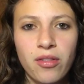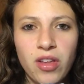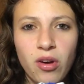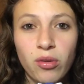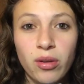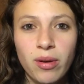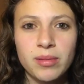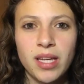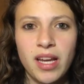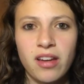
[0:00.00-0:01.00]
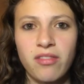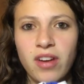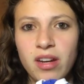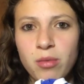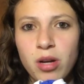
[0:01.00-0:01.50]
and the only website I could
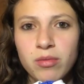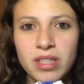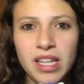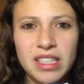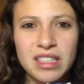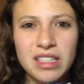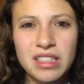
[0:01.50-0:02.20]
find them on was like